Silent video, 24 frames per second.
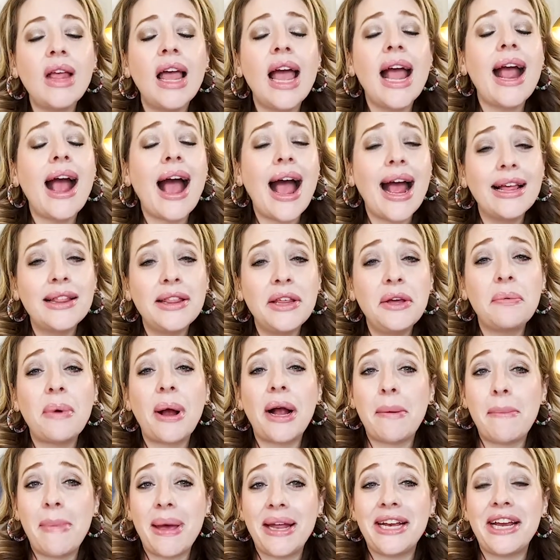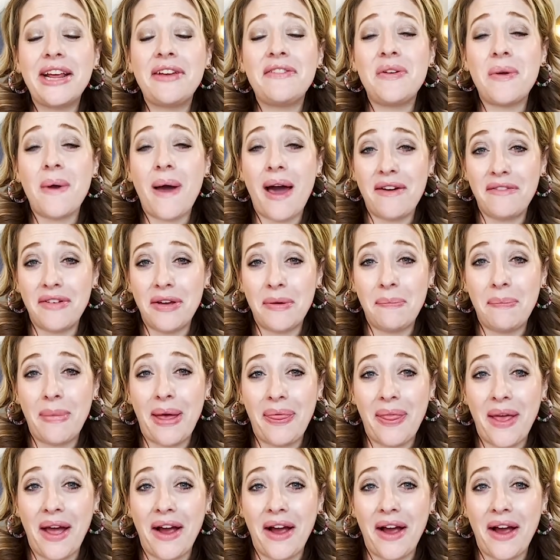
I highly recommend it if you haven't been